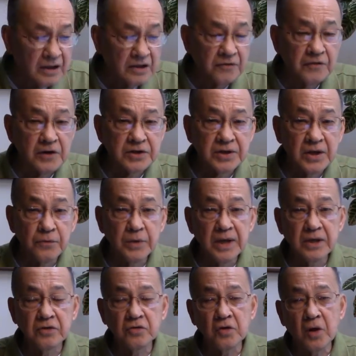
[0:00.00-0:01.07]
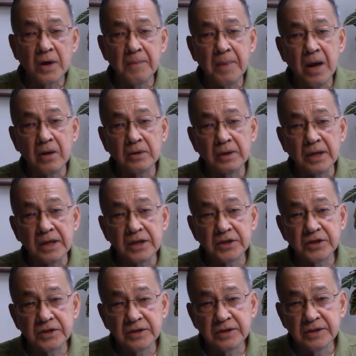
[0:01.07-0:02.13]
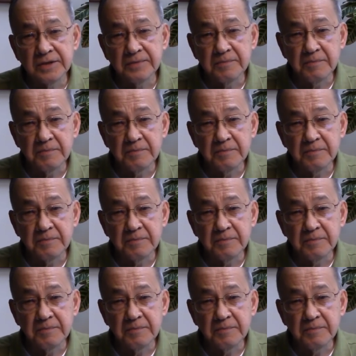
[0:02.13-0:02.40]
The first thing we need to talk about is